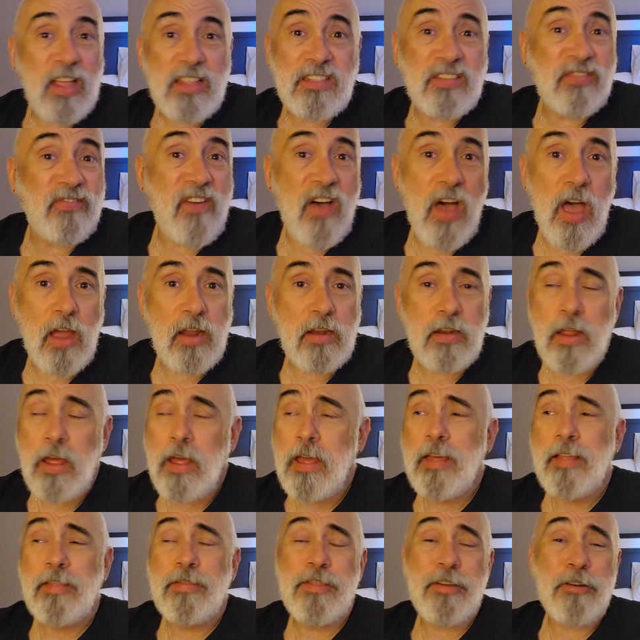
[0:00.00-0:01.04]
that's fine.
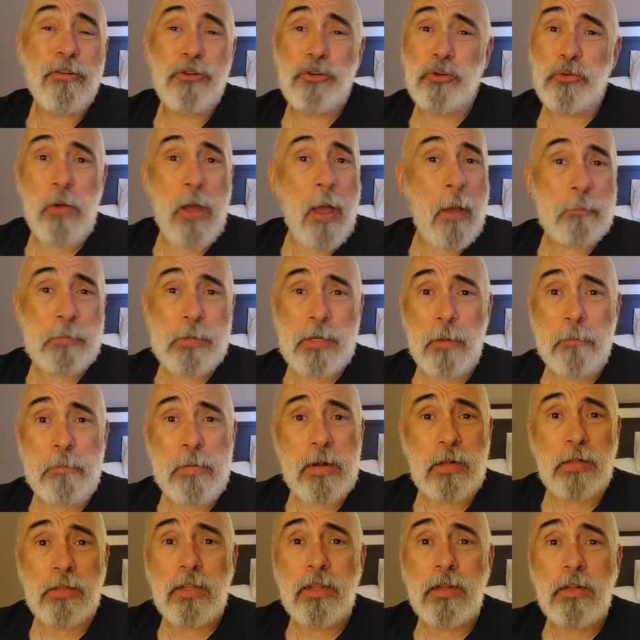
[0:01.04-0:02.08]
They're trapped
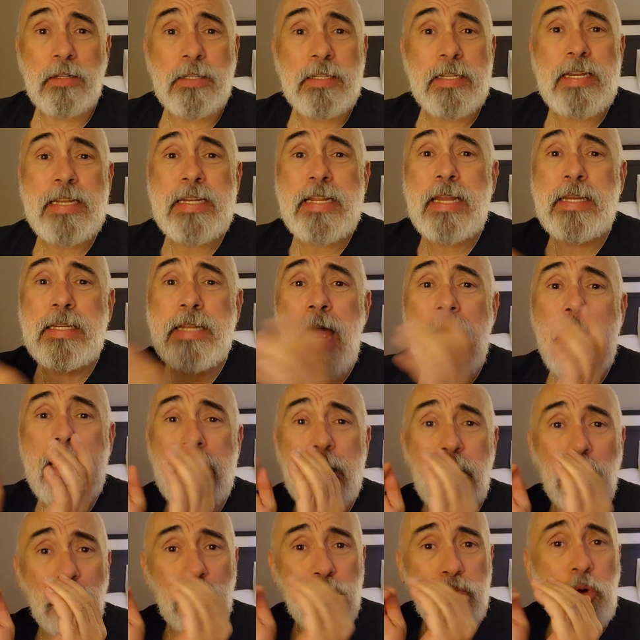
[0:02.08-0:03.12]
up in a little teeny
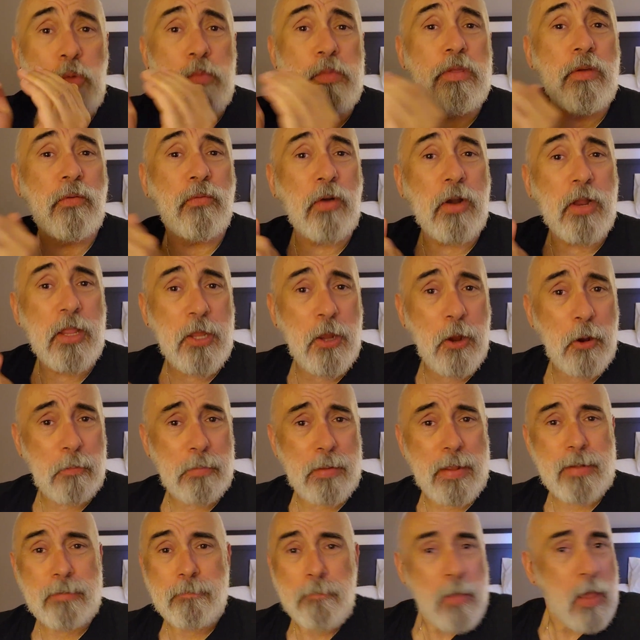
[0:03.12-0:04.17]
tiny little room in the front of the
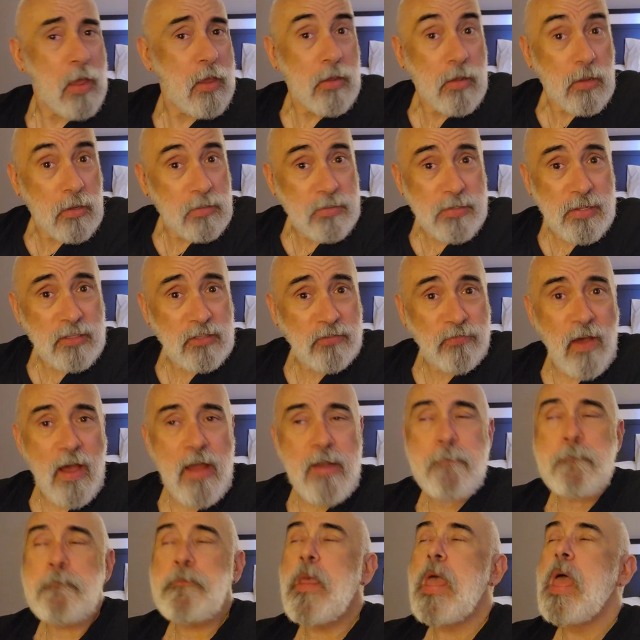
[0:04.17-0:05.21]
airplane. So that's
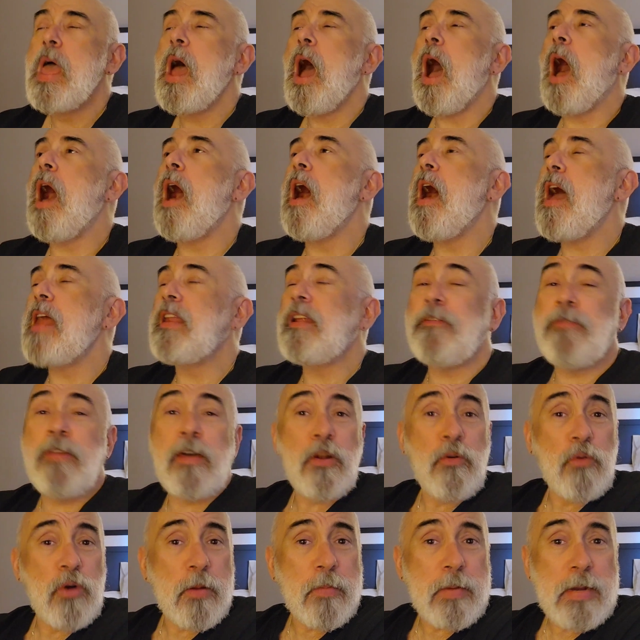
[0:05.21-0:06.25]
fine. And if
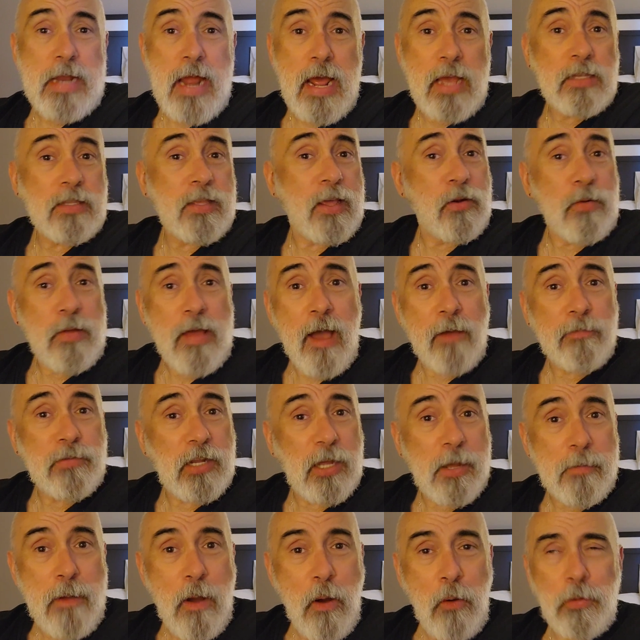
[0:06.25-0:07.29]
they don't want to be nice, they don't have
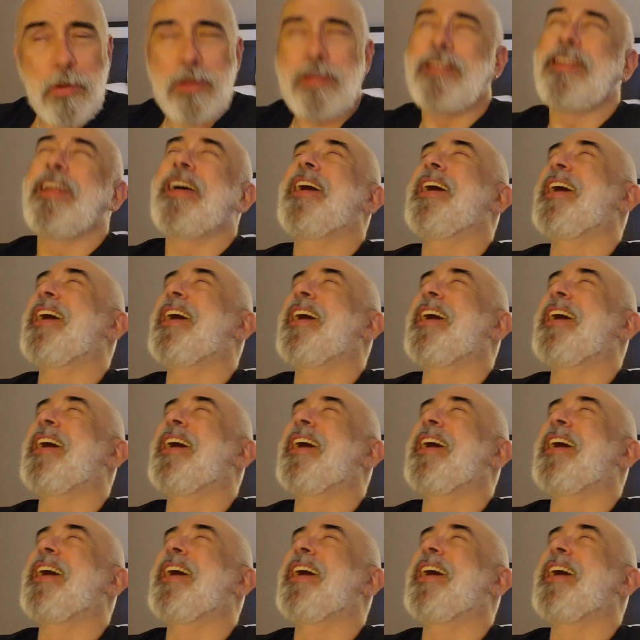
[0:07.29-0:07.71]
to come out.